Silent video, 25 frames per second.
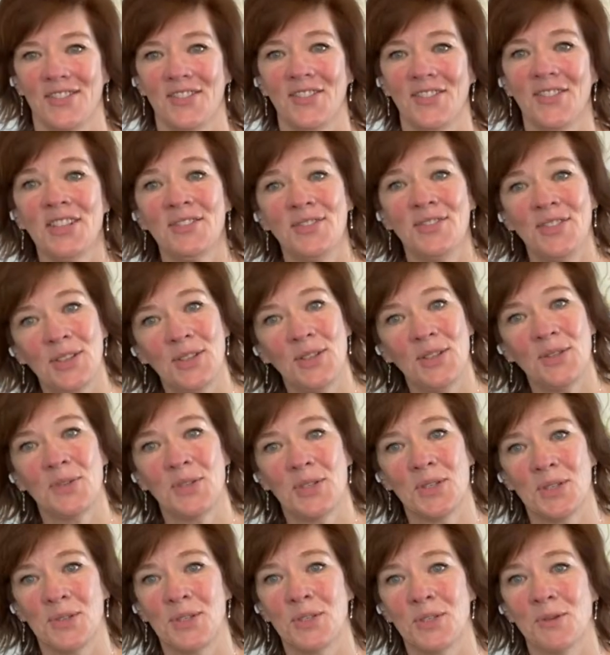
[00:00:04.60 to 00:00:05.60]
What if you could
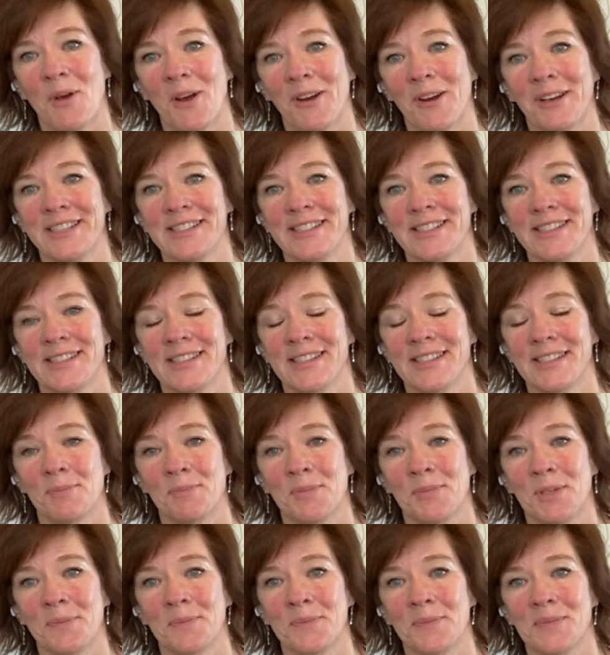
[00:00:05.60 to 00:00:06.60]
reduce your Parkinson's
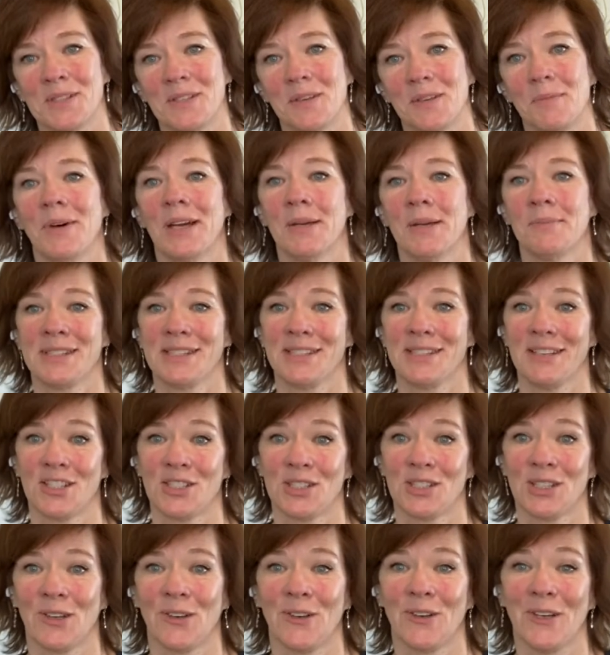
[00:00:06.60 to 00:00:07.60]
symptoms by
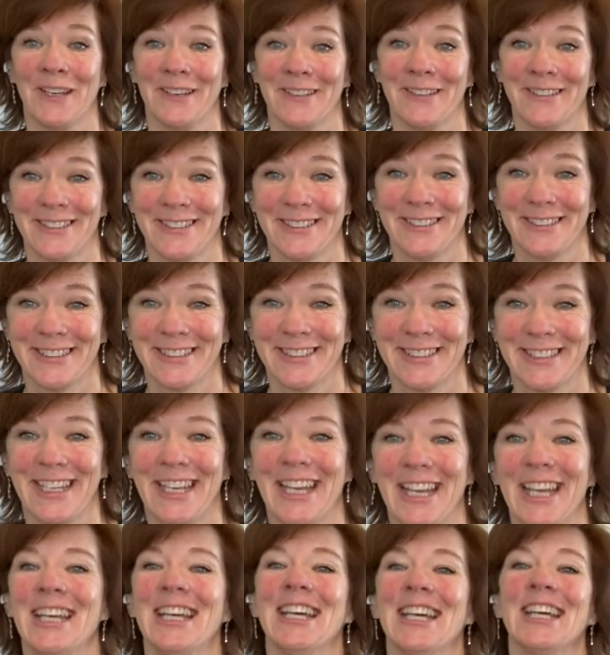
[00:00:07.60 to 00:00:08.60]
massaging your ear?
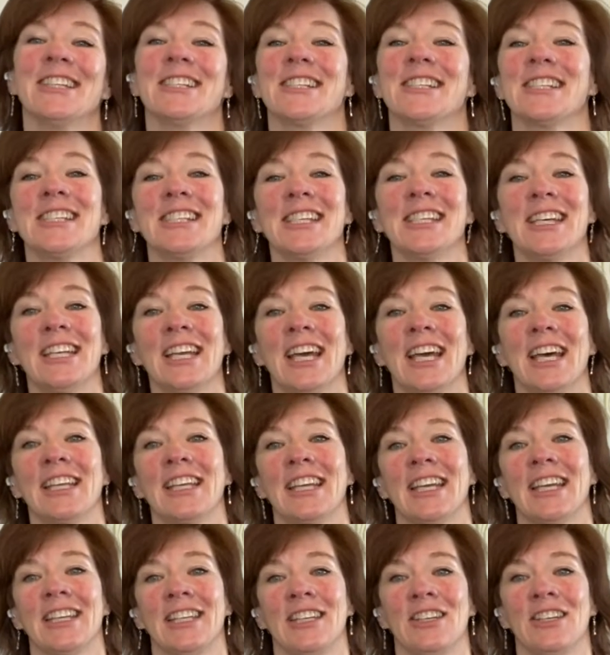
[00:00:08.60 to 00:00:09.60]
And there's a study out of
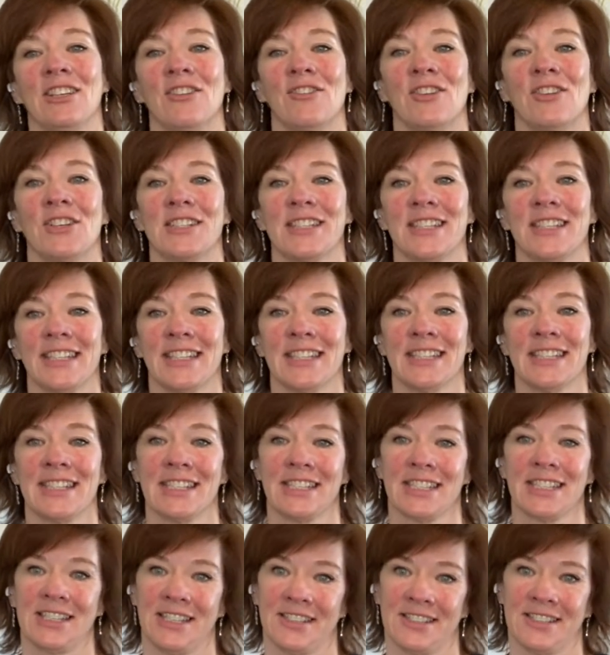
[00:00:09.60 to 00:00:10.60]
Kent University that
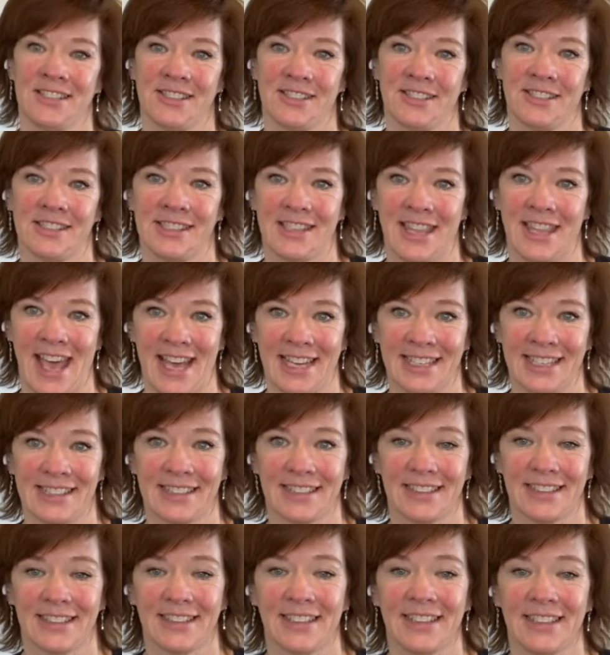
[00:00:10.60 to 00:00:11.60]
suggests just that.
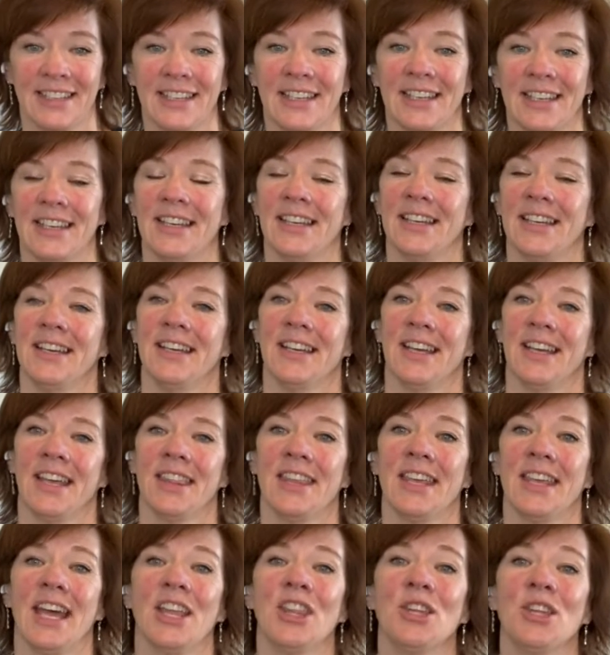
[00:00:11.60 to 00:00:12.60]

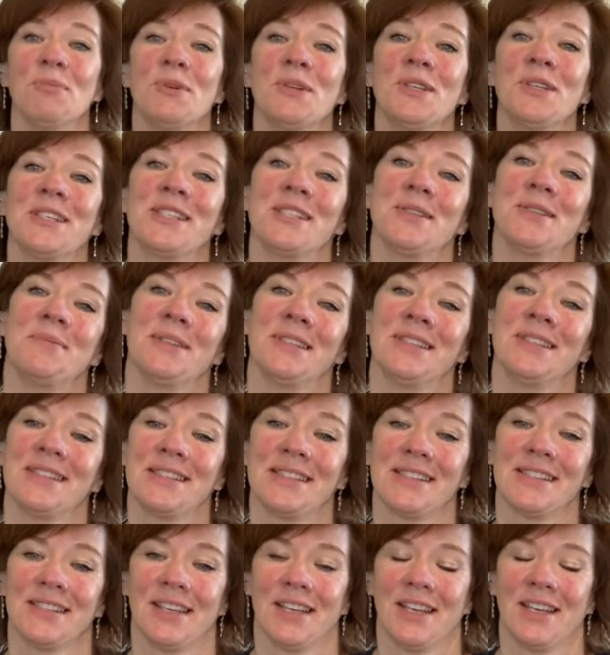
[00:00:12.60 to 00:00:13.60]
They had their
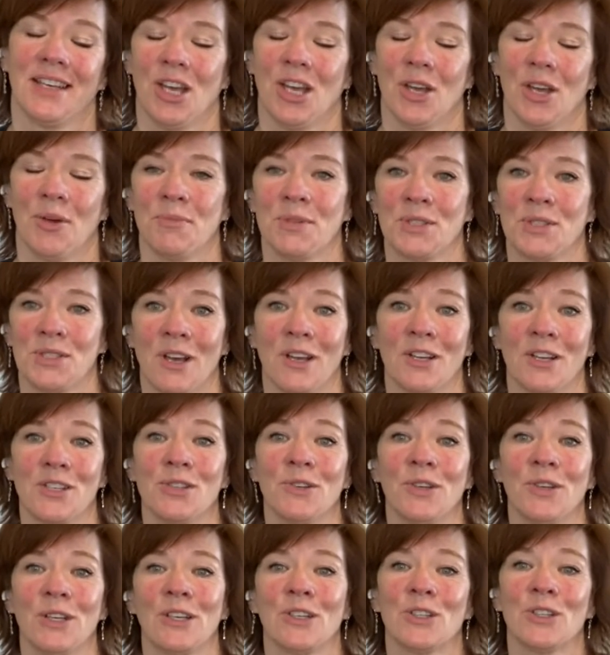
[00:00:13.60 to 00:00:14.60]
participants massage
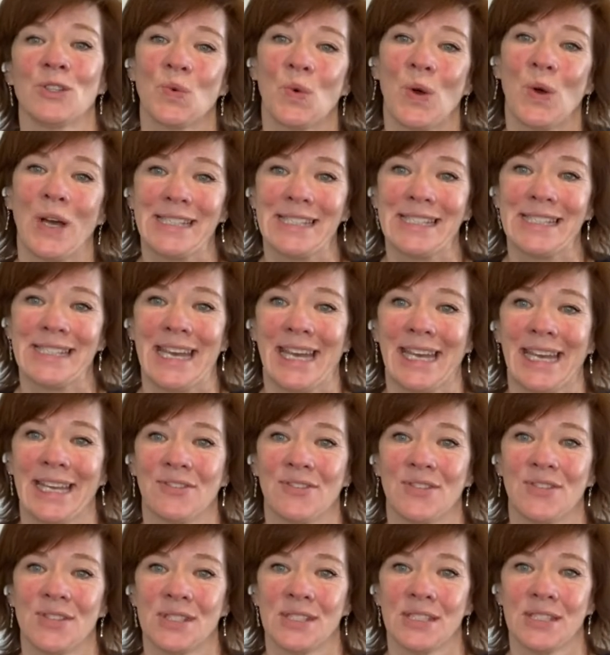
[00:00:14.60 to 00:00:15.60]
their ear twice a day
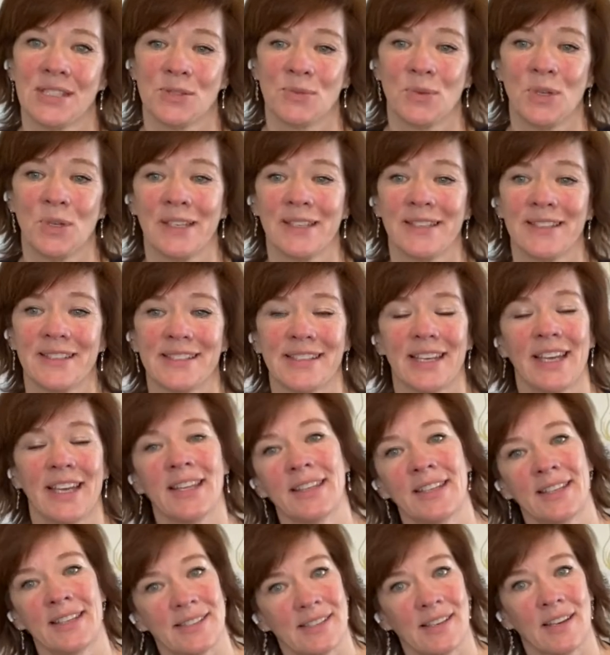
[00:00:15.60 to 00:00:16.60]
for 6 weeks, and
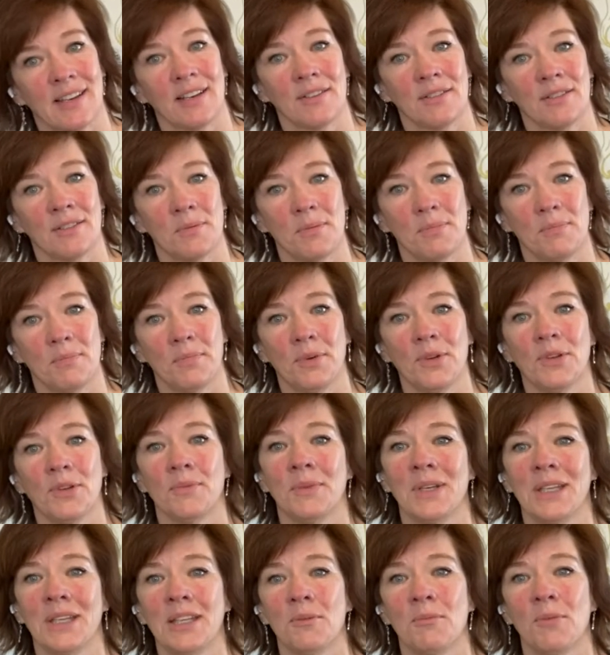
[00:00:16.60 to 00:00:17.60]
they saw
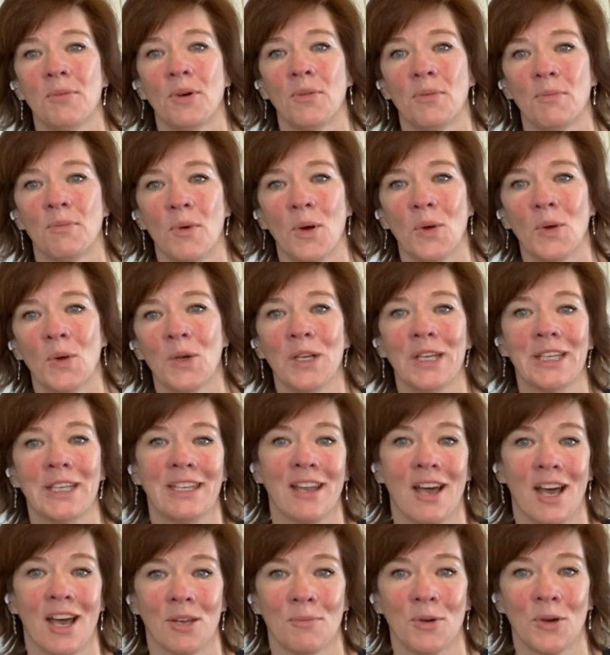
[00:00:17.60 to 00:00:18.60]
improvement in both motor and
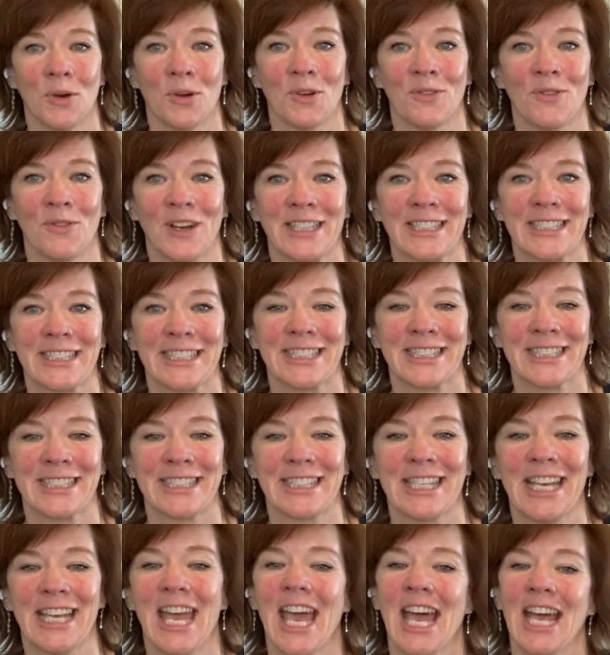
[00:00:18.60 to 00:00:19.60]
non-motor functions,
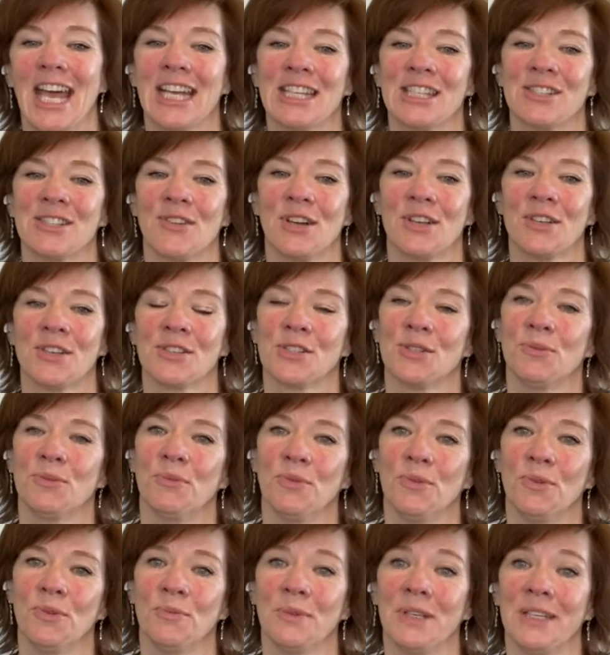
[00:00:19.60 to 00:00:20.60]
as well as an
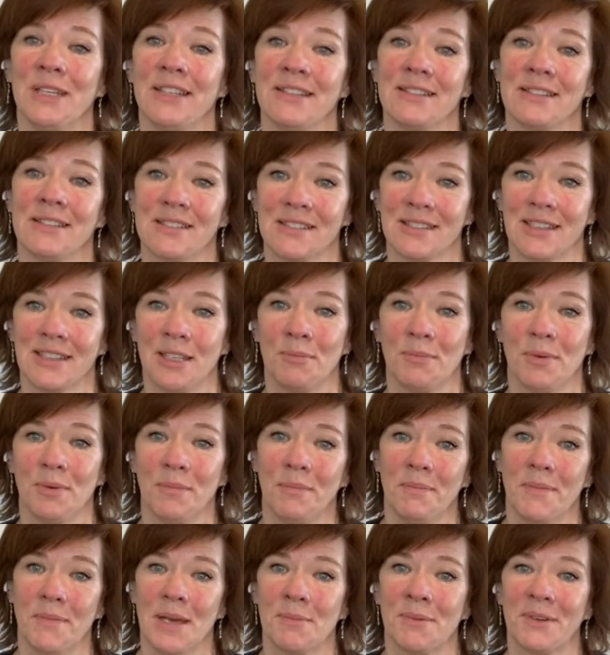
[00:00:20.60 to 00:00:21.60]
improvement in sleep,
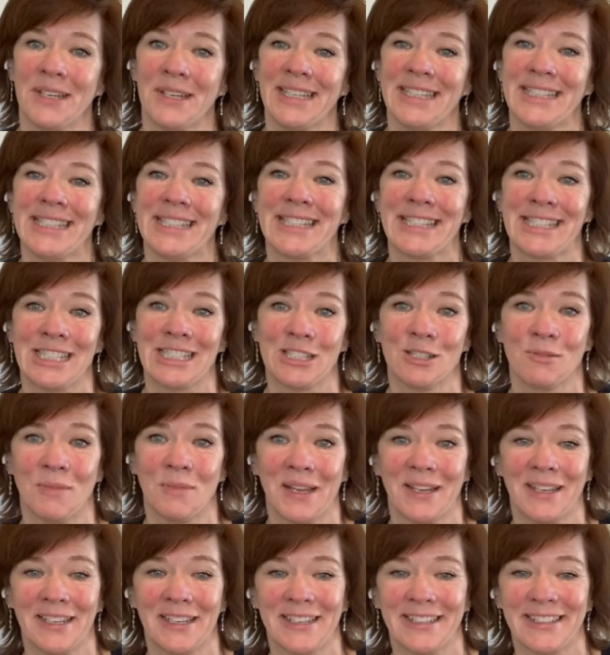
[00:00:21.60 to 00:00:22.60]
memory, and
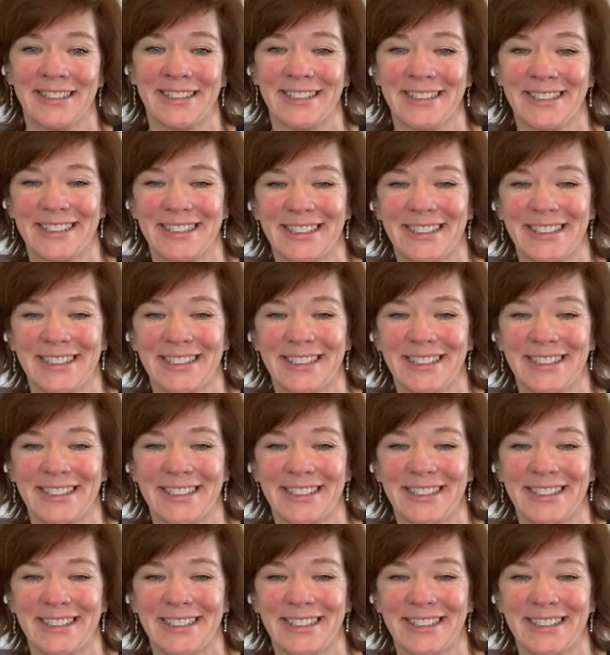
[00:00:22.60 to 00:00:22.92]
decision-making.